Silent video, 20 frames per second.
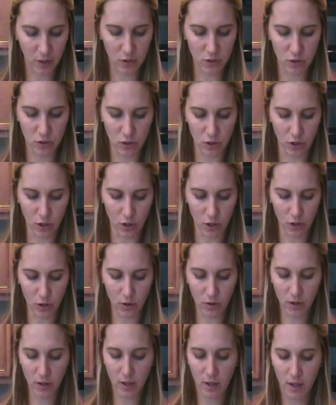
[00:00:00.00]

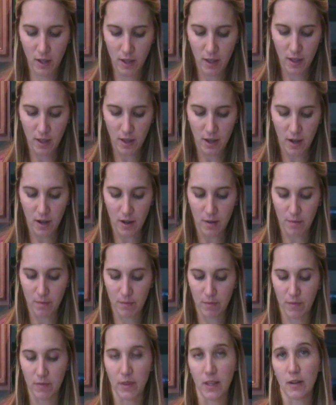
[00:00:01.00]
So
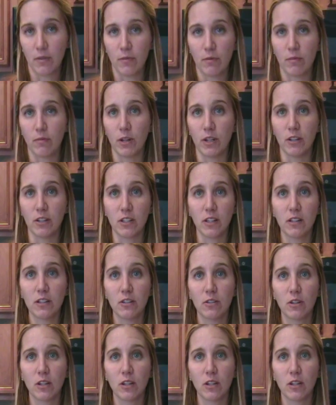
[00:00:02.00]
then when you're done,